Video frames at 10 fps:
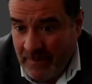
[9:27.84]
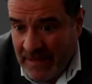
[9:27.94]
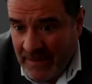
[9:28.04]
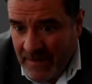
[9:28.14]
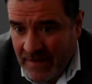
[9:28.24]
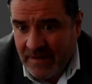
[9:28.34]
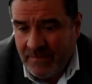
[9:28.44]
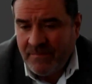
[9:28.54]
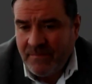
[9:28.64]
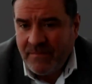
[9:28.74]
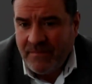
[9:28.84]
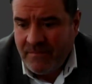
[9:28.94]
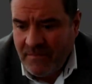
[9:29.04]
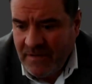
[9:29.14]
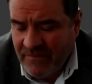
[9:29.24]
I mean,
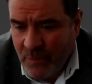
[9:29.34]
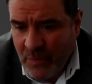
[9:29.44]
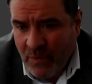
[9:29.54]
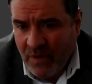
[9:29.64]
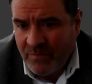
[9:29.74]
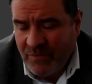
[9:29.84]
given we work